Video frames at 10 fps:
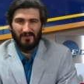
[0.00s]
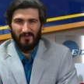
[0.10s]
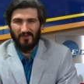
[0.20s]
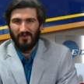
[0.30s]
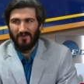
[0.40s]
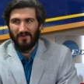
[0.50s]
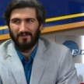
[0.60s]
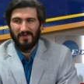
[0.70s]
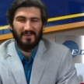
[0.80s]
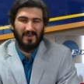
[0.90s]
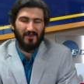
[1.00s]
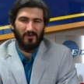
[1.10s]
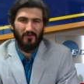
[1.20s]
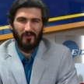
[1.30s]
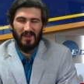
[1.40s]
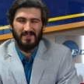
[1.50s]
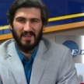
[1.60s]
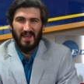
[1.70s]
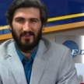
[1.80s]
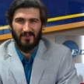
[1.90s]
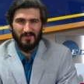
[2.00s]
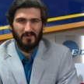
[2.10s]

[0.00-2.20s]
a forensic analyst,